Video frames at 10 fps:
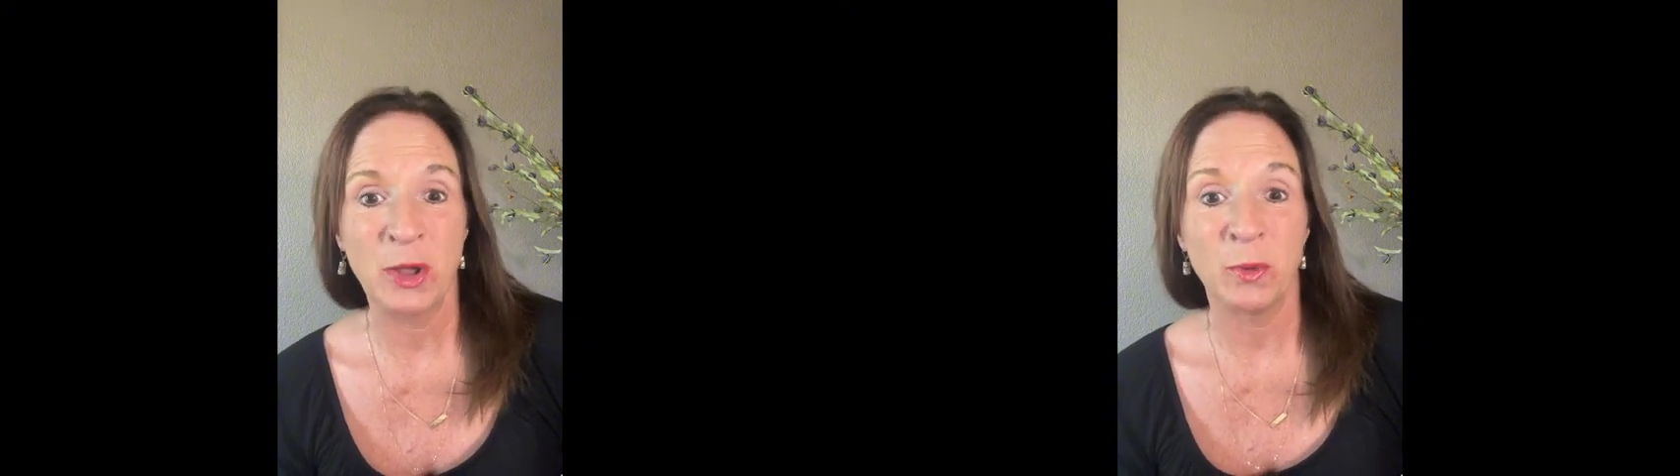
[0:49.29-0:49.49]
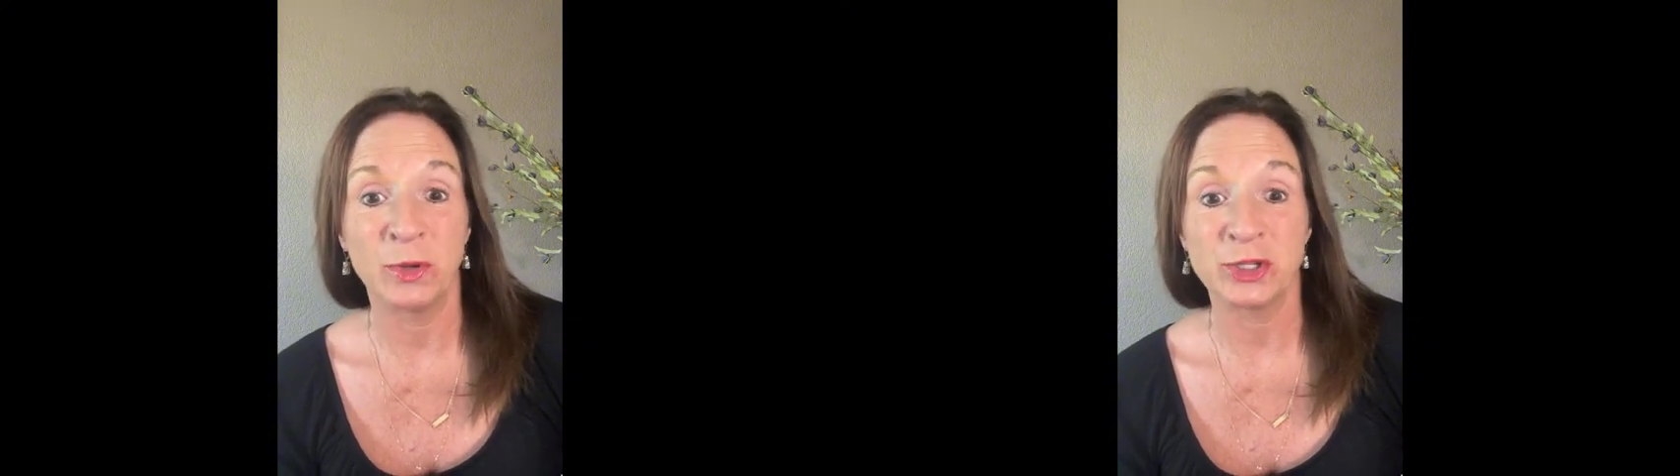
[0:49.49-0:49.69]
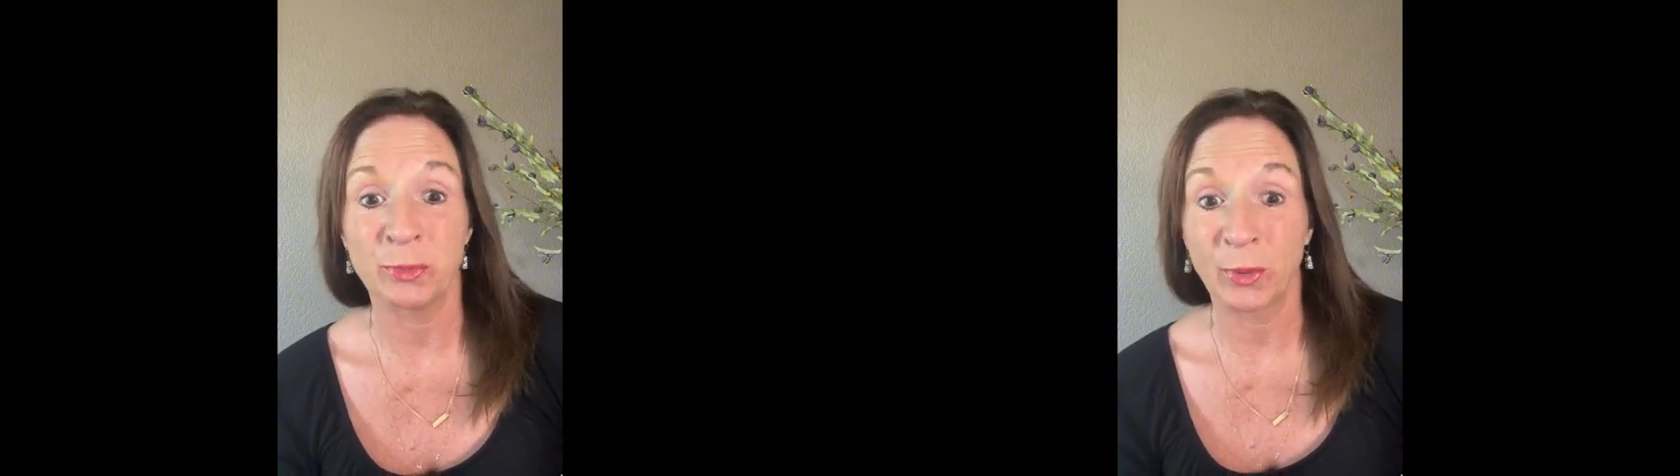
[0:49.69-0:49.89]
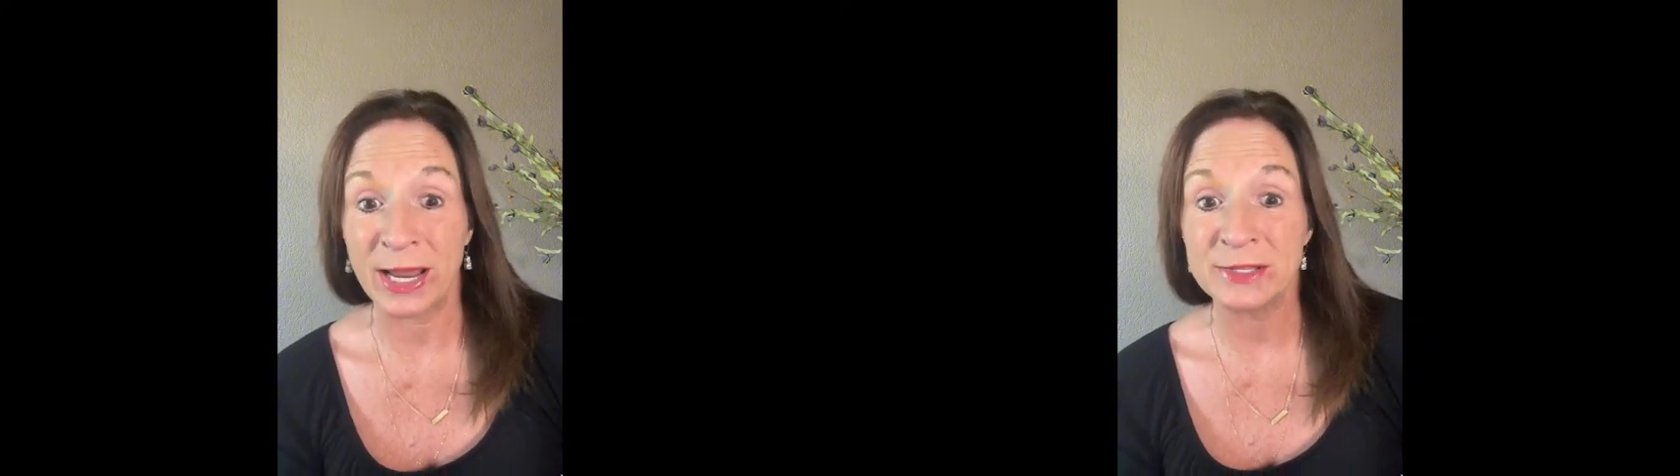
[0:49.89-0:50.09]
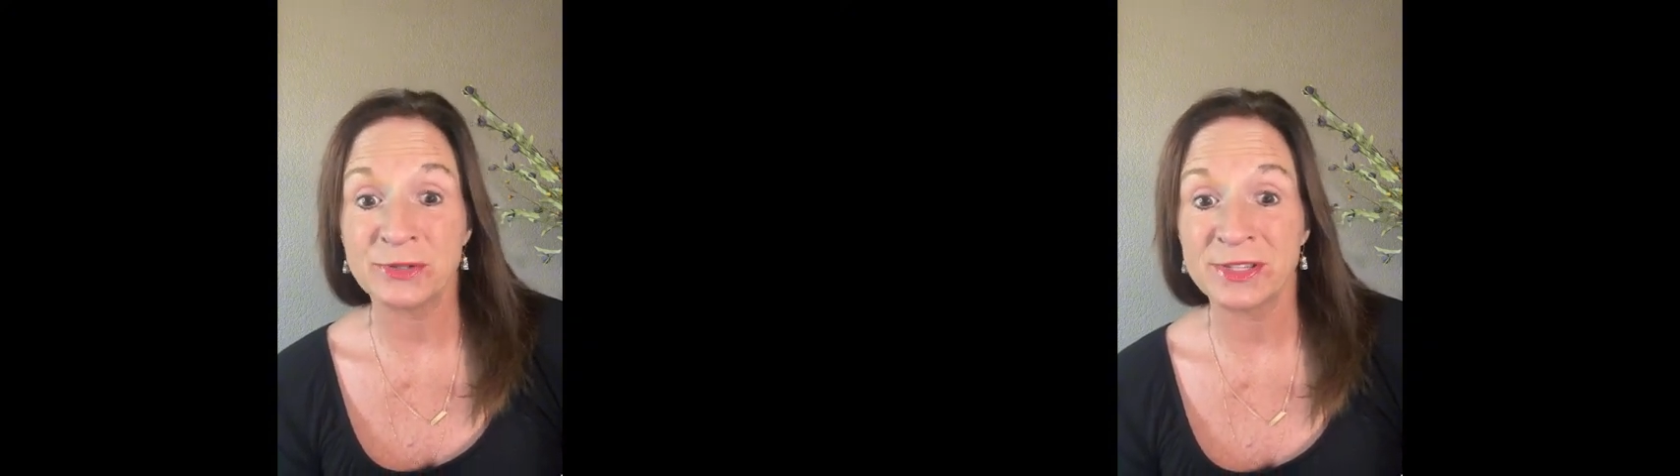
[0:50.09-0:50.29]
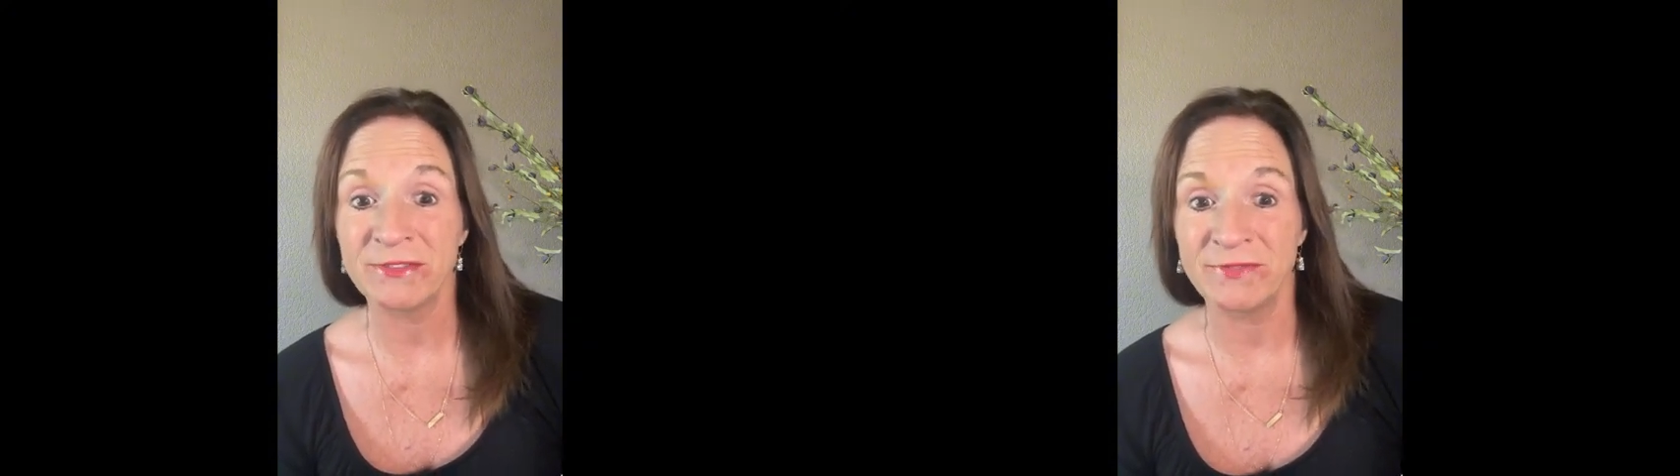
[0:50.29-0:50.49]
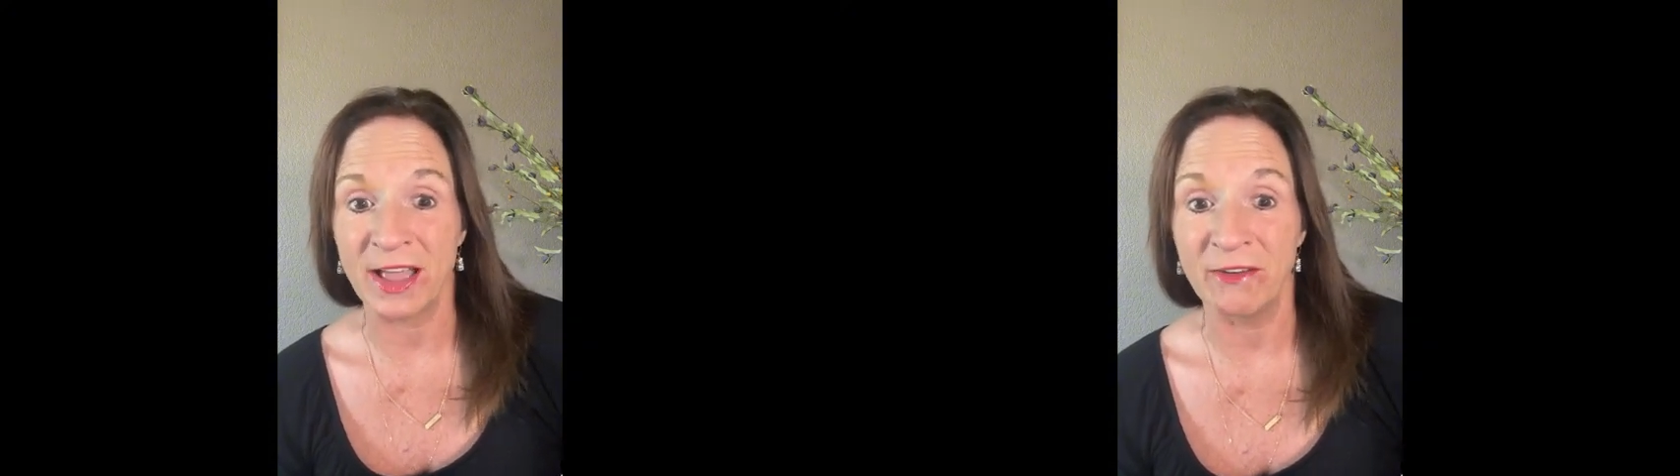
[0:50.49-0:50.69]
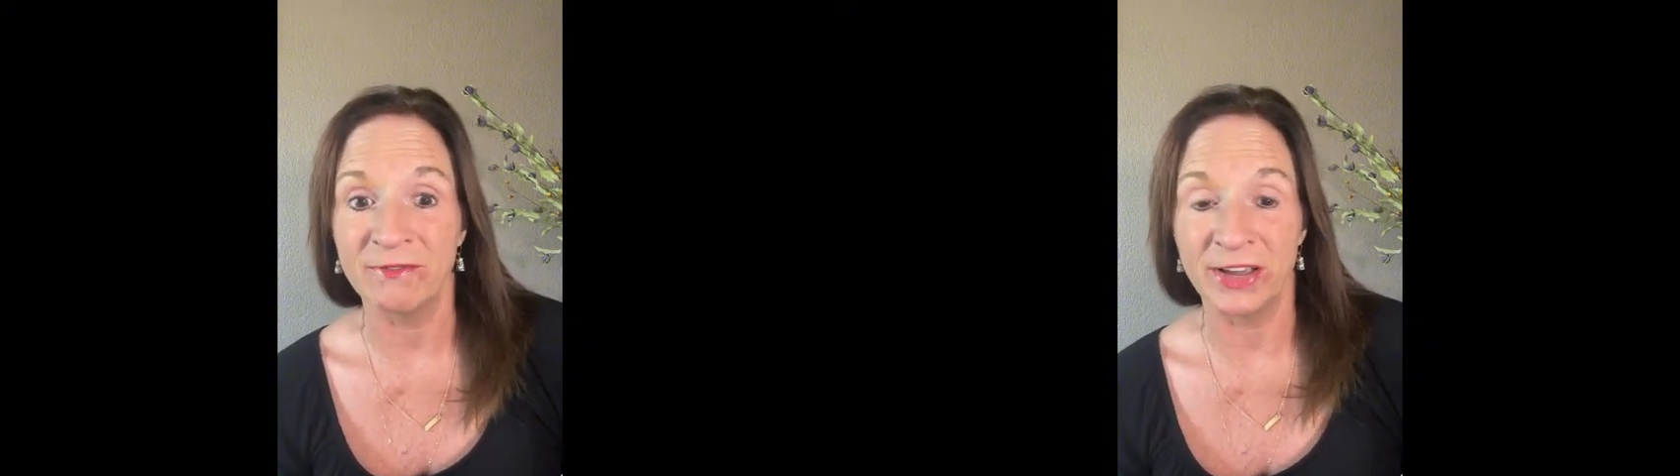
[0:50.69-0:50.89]
which appraisers have
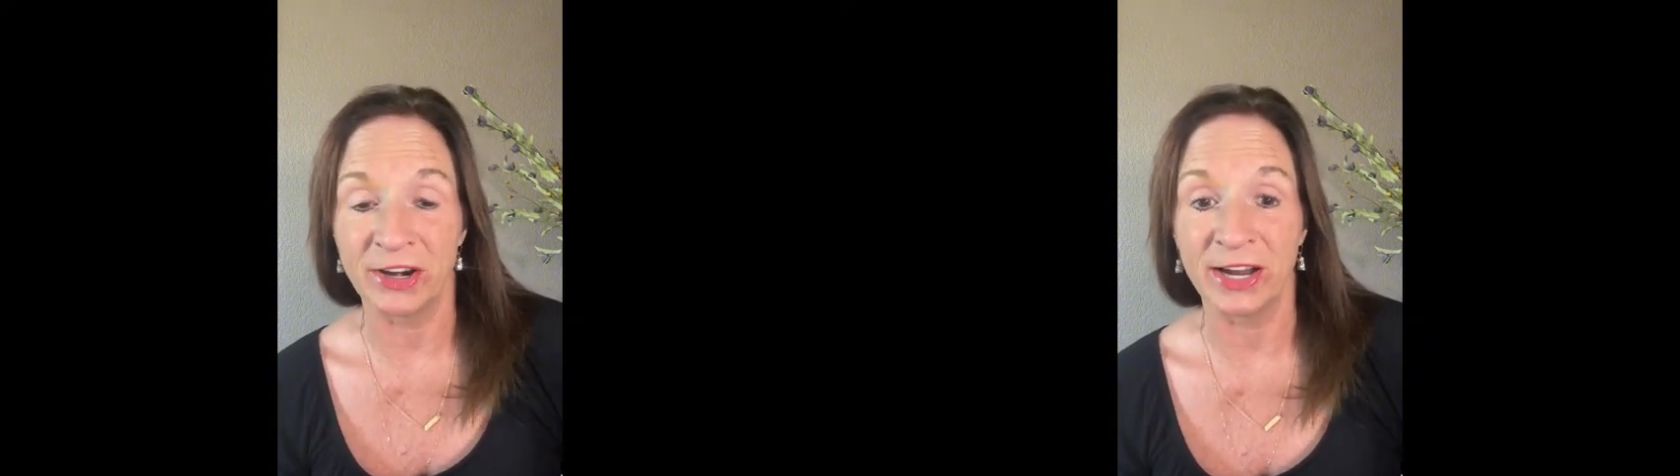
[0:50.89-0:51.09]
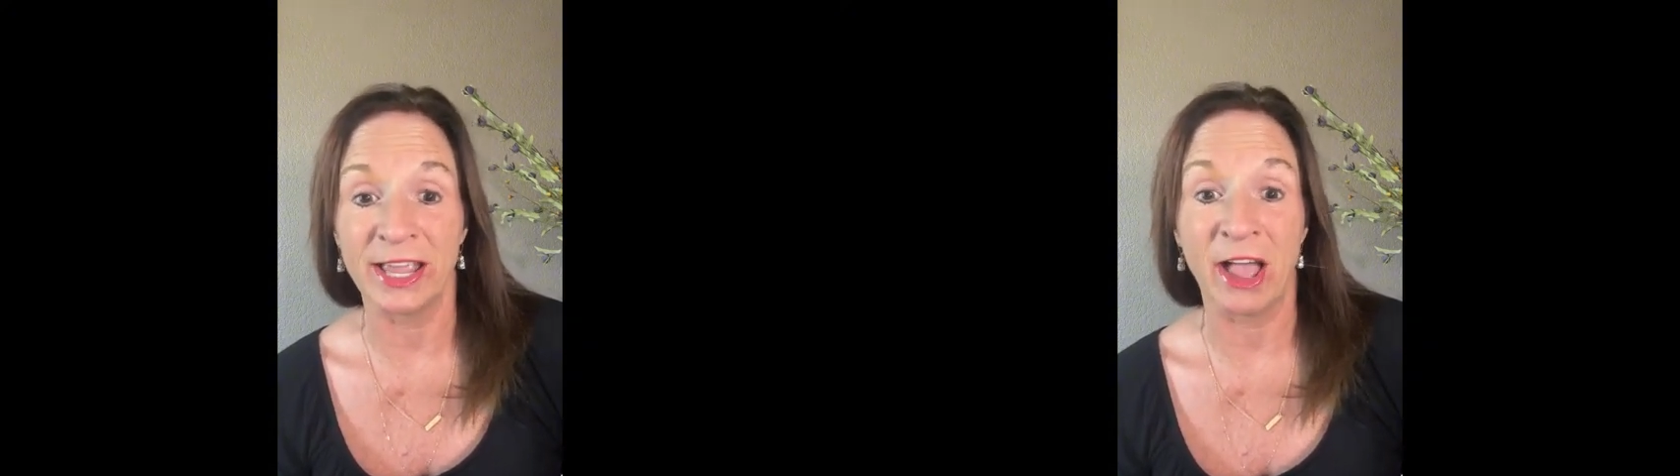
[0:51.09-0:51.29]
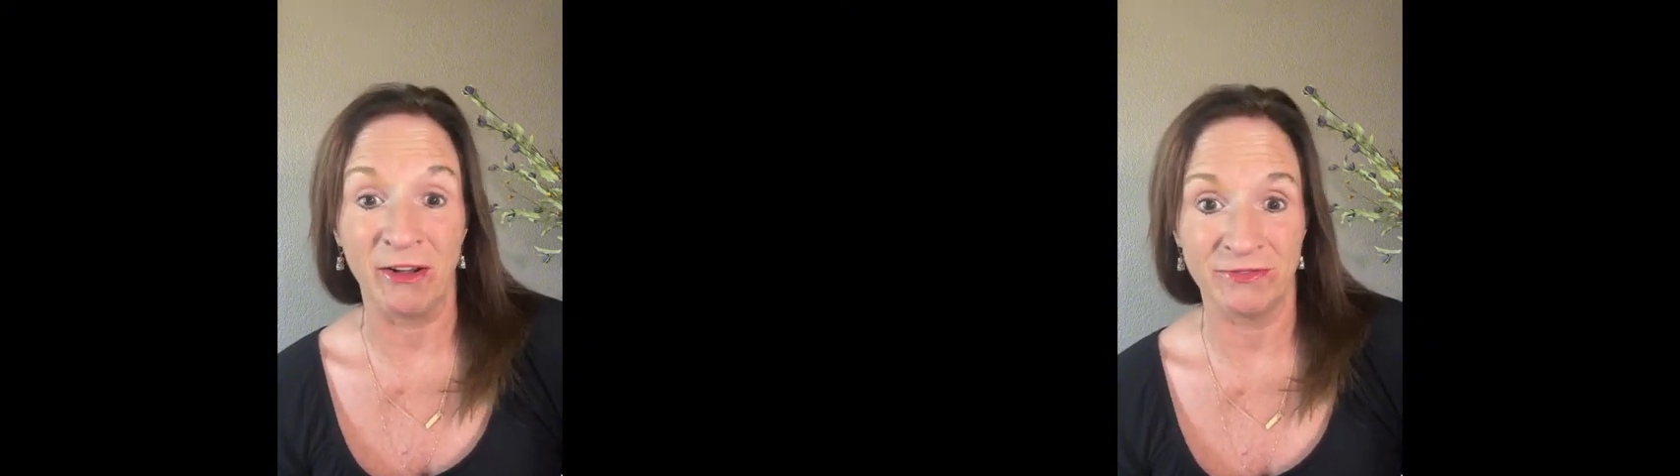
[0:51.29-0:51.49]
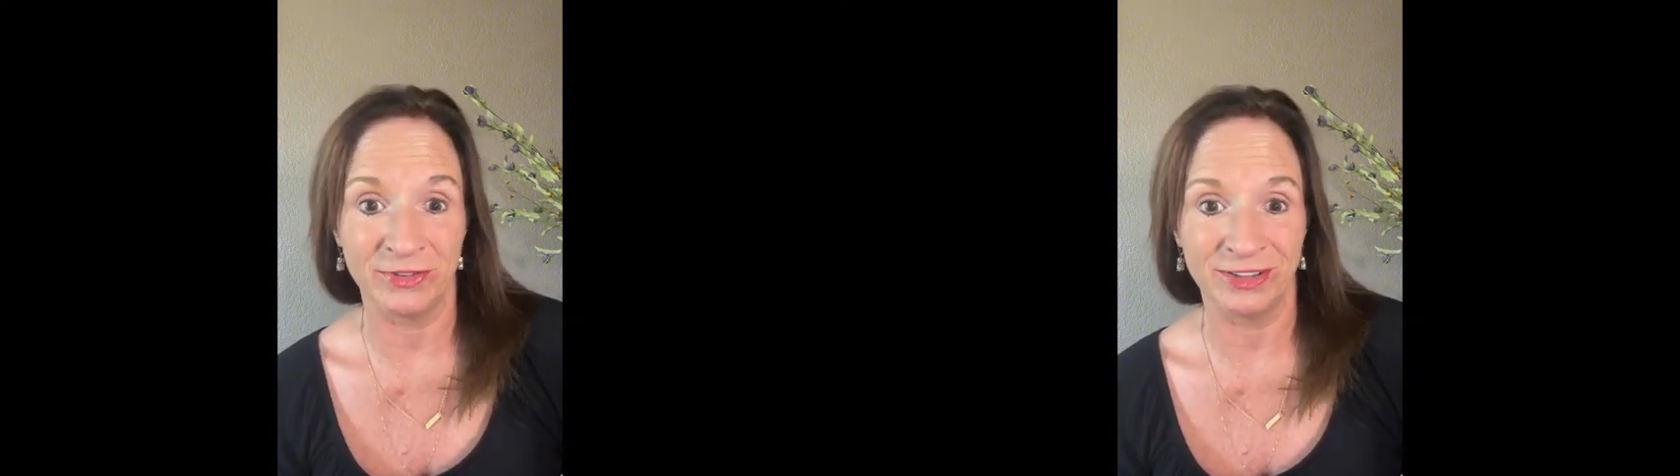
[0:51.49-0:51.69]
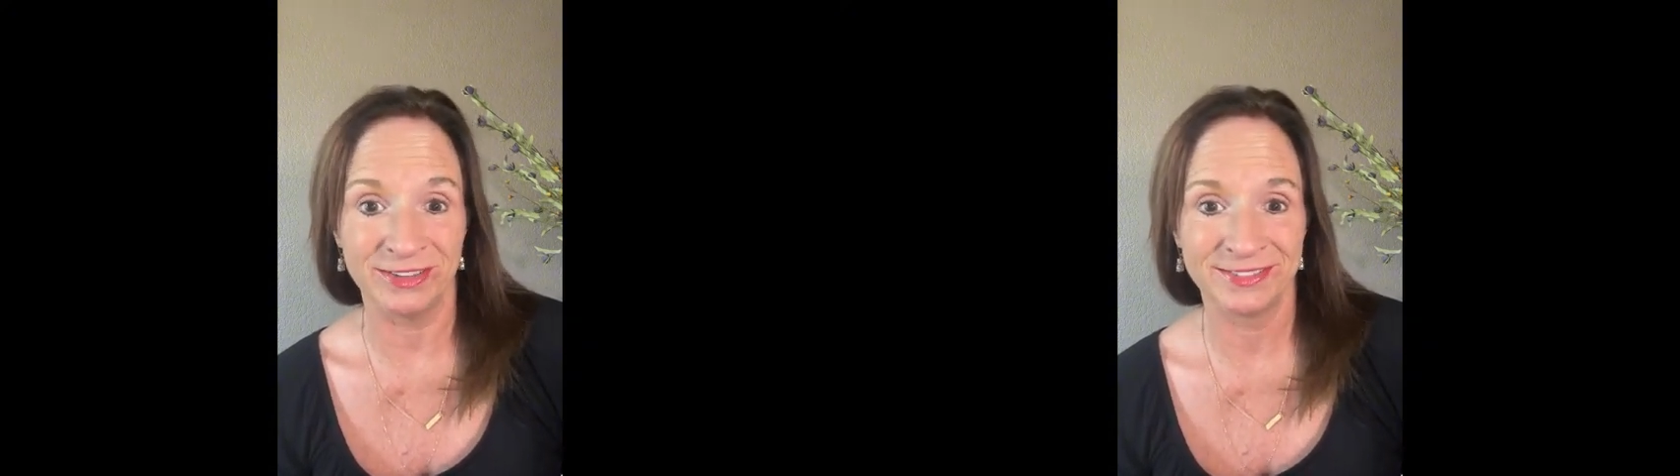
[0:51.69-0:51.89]
found very helpful.